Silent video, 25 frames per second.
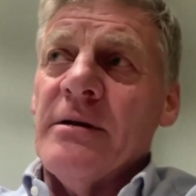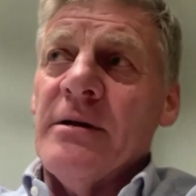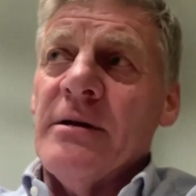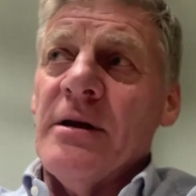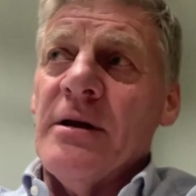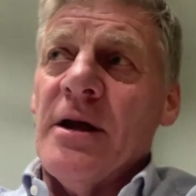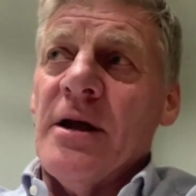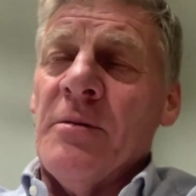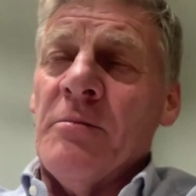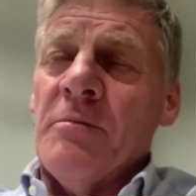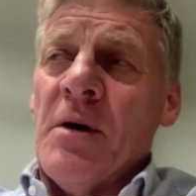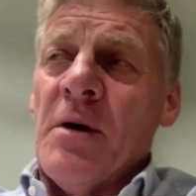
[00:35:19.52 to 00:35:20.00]

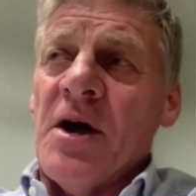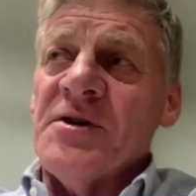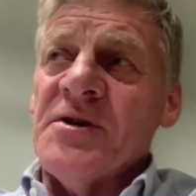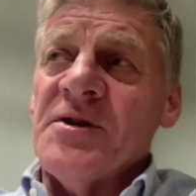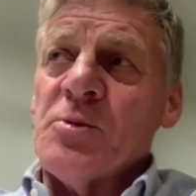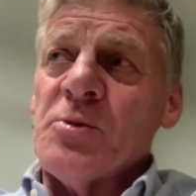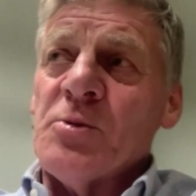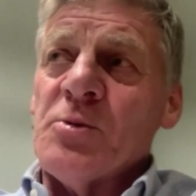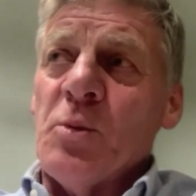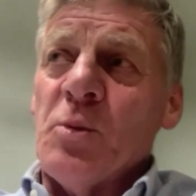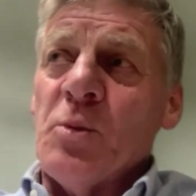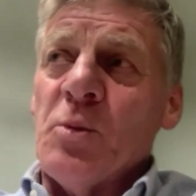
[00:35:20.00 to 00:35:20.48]
In
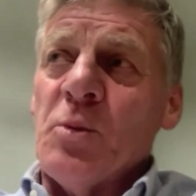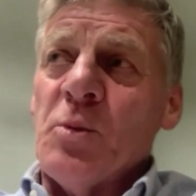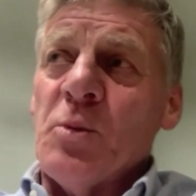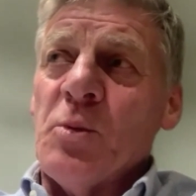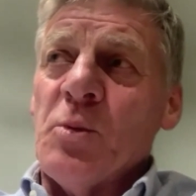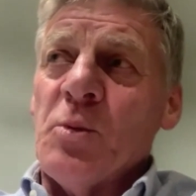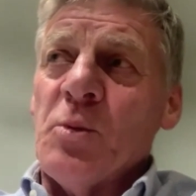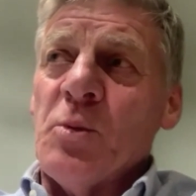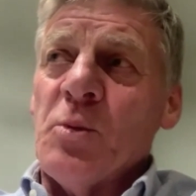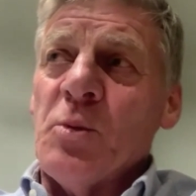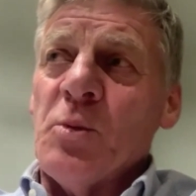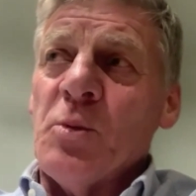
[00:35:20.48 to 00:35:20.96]
most
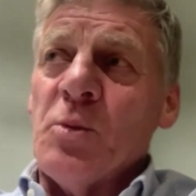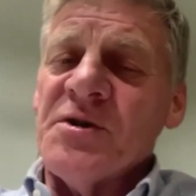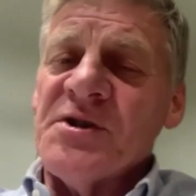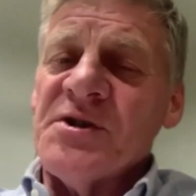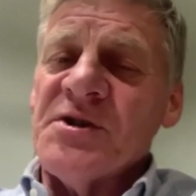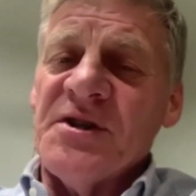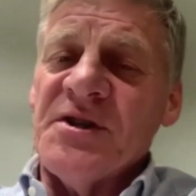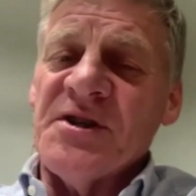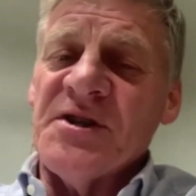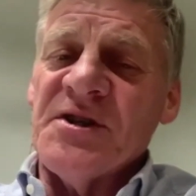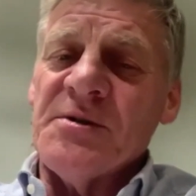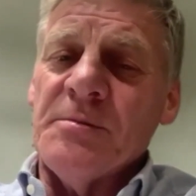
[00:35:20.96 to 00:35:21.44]
Western
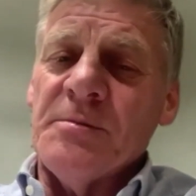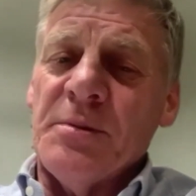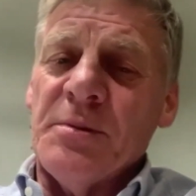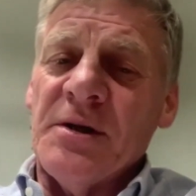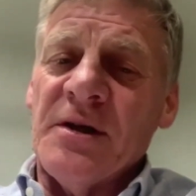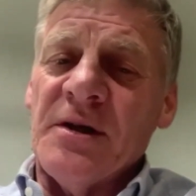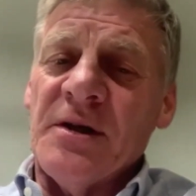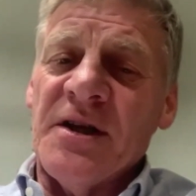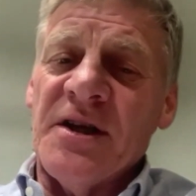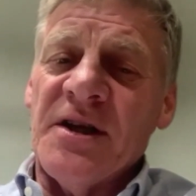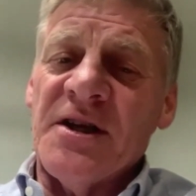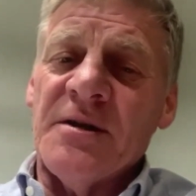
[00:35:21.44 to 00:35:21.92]
countries, the
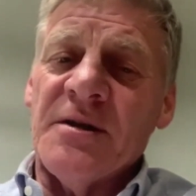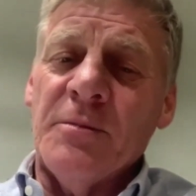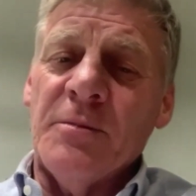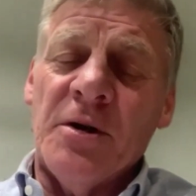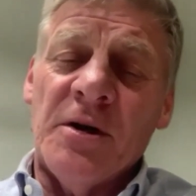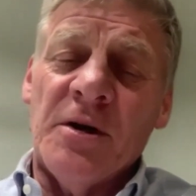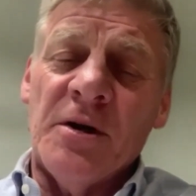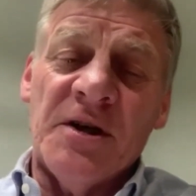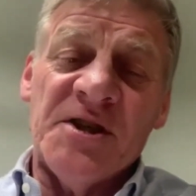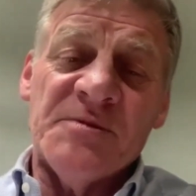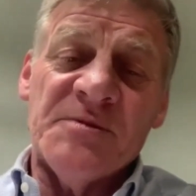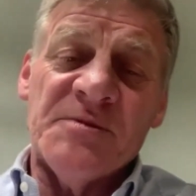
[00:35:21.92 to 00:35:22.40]
disability
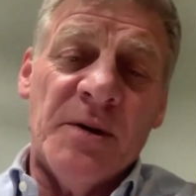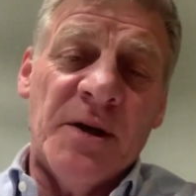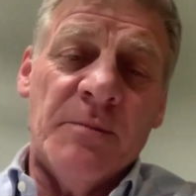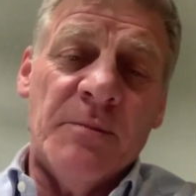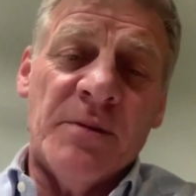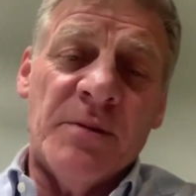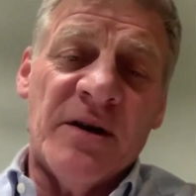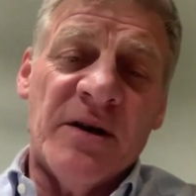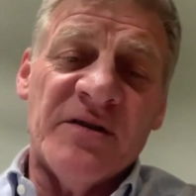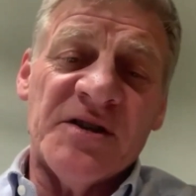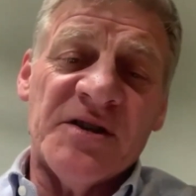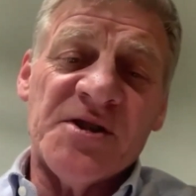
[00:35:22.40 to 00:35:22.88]
community has been a
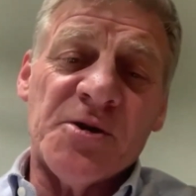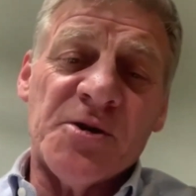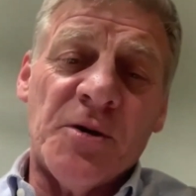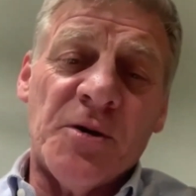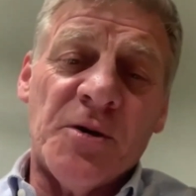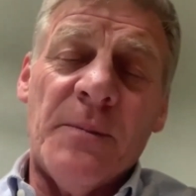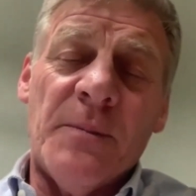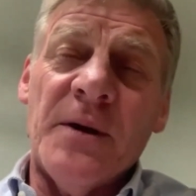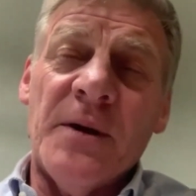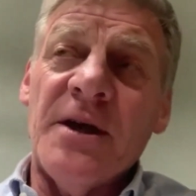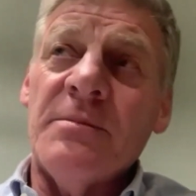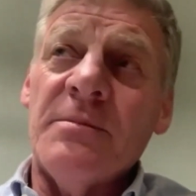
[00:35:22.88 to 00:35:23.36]
bit of a
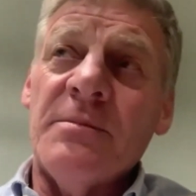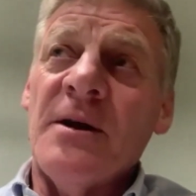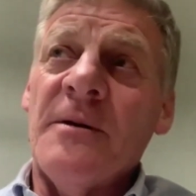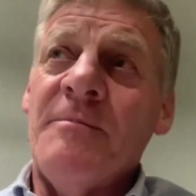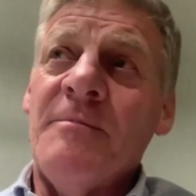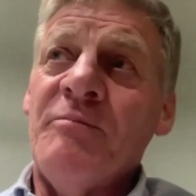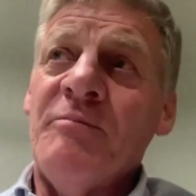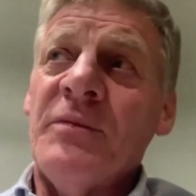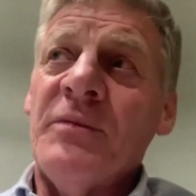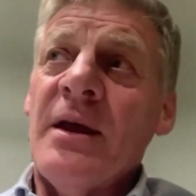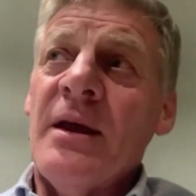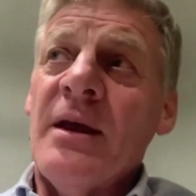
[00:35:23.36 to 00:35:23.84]
scrap heap.
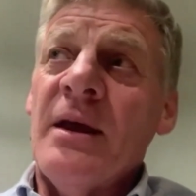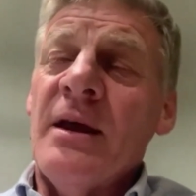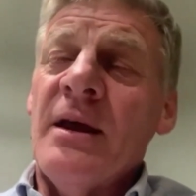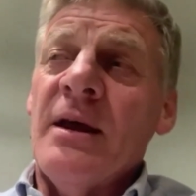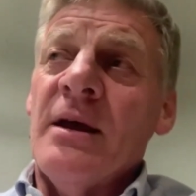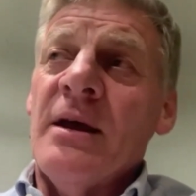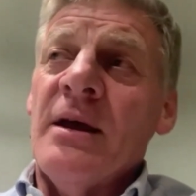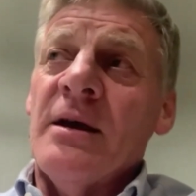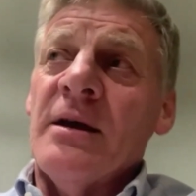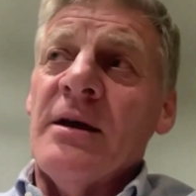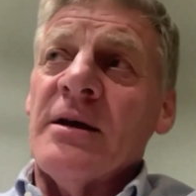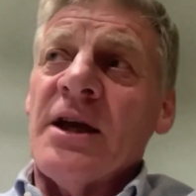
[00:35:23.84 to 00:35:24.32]

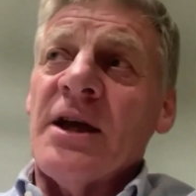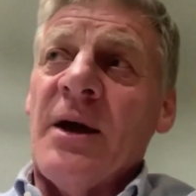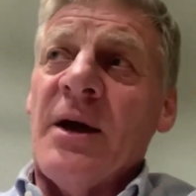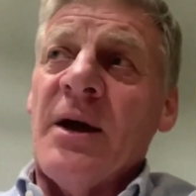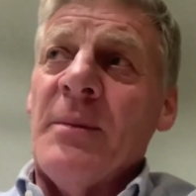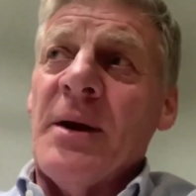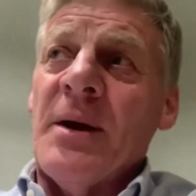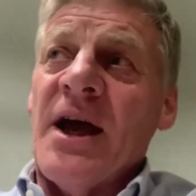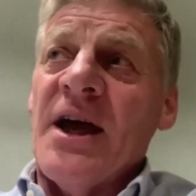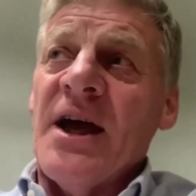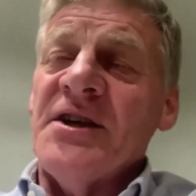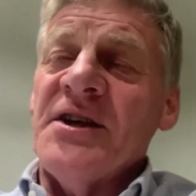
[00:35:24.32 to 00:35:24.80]

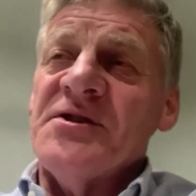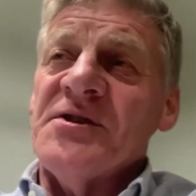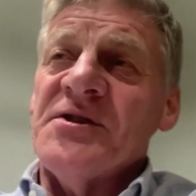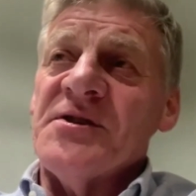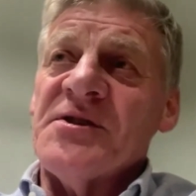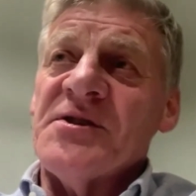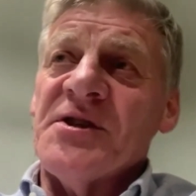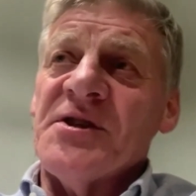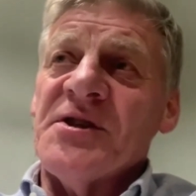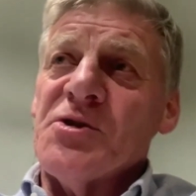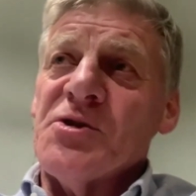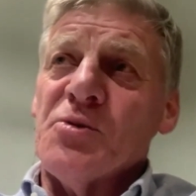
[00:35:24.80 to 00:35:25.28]
Government
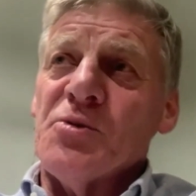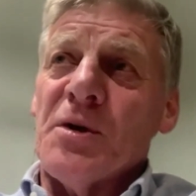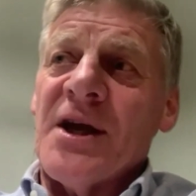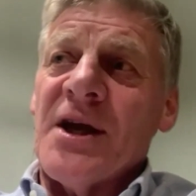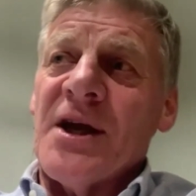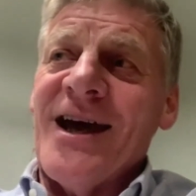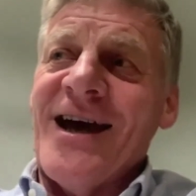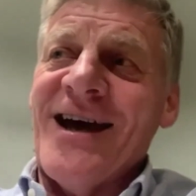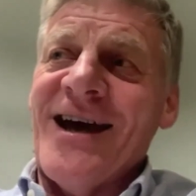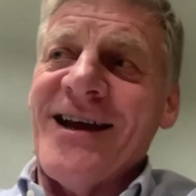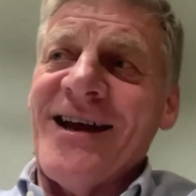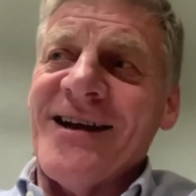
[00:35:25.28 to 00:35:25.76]
agencies
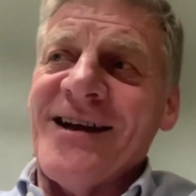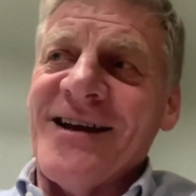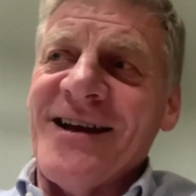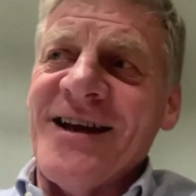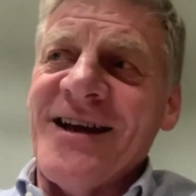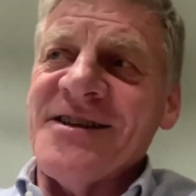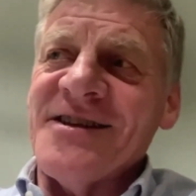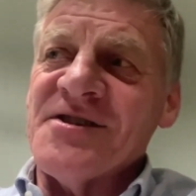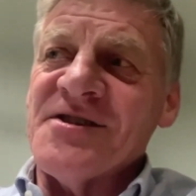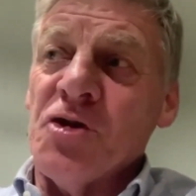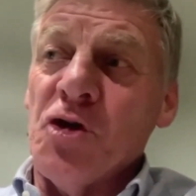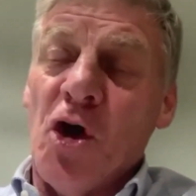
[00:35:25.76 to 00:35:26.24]
regard it
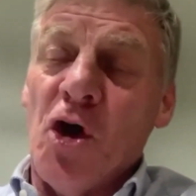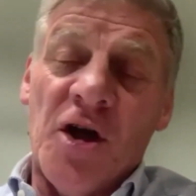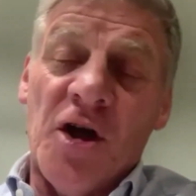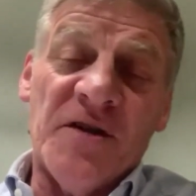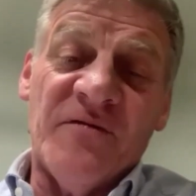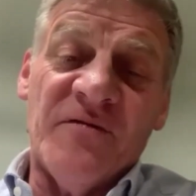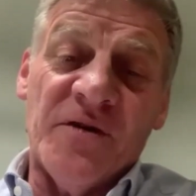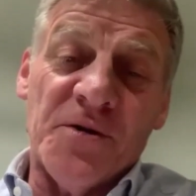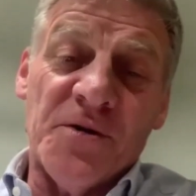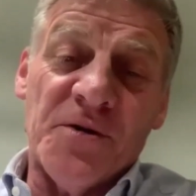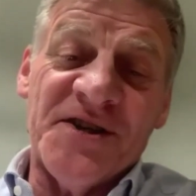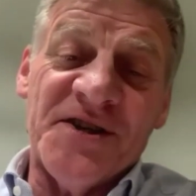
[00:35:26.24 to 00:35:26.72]
as not
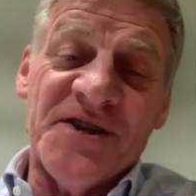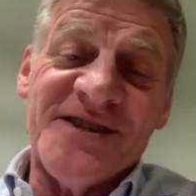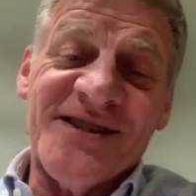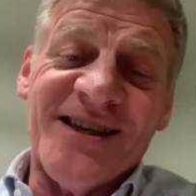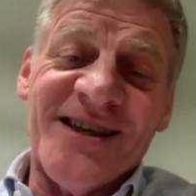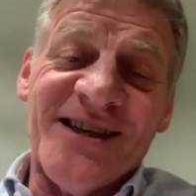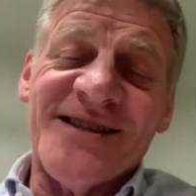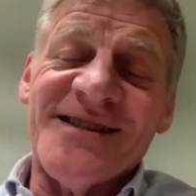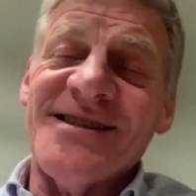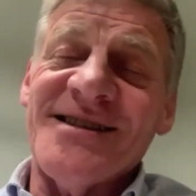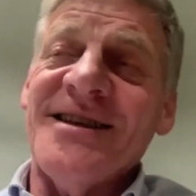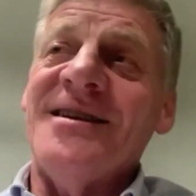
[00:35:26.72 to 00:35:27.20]
very
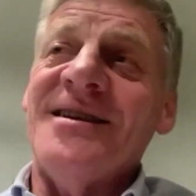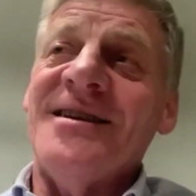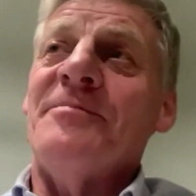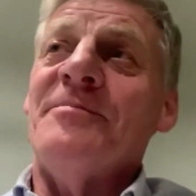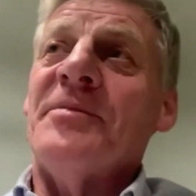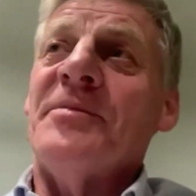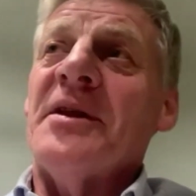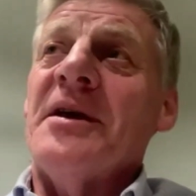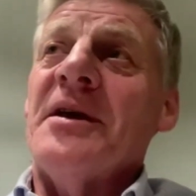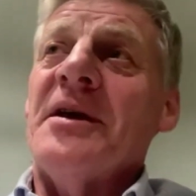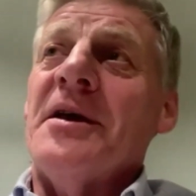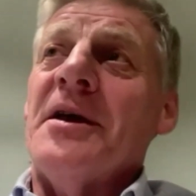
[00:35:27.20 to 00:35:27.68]
sexy,
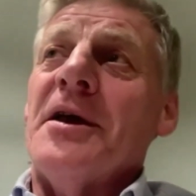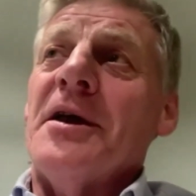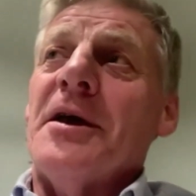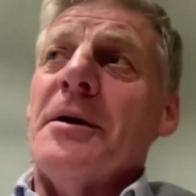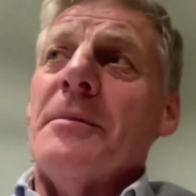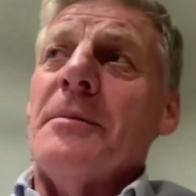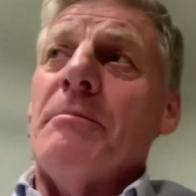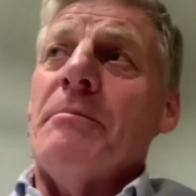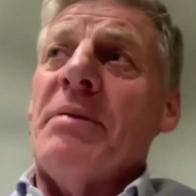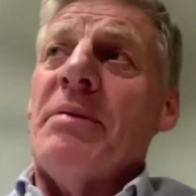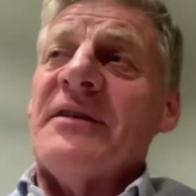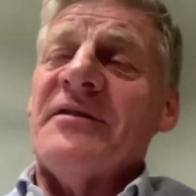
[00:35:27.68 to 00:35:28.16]

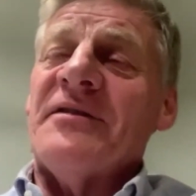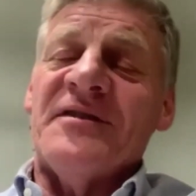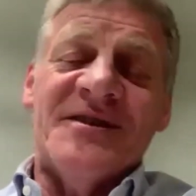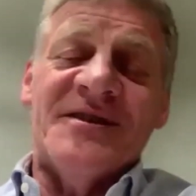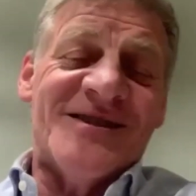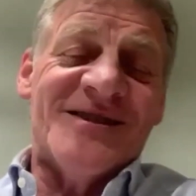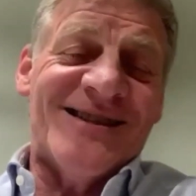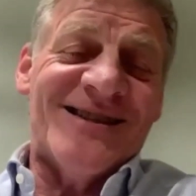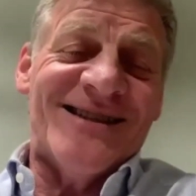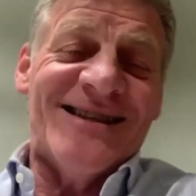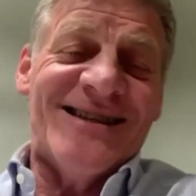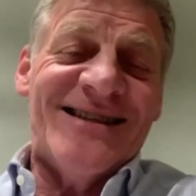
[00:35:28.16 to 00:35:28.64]
but
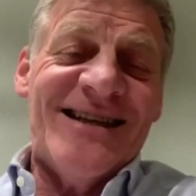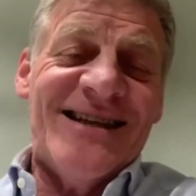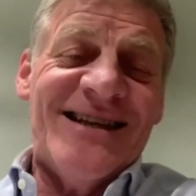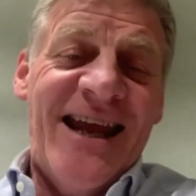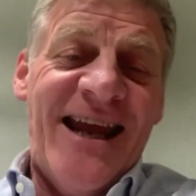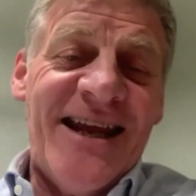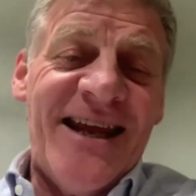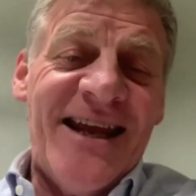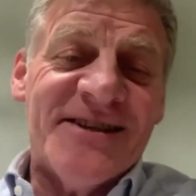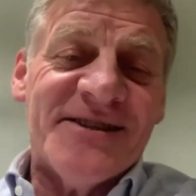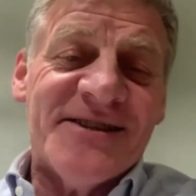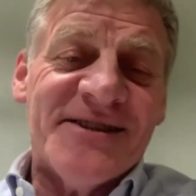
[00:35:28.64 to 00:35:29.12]
there's an
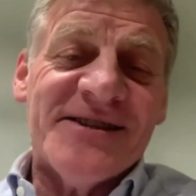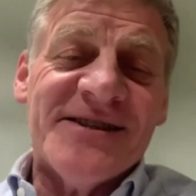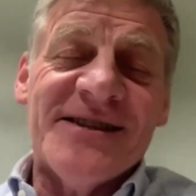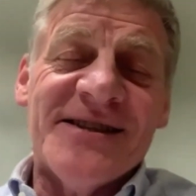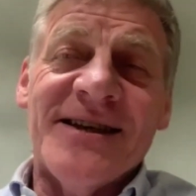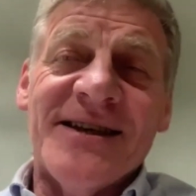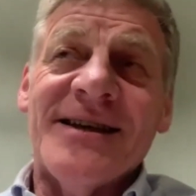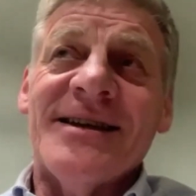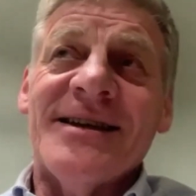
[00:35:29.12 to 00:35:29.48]
intense